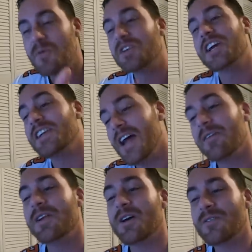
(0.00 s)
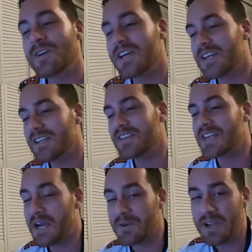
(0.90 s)
which I now know
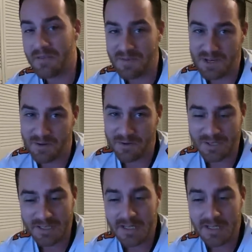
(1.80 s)
is Harry Enfield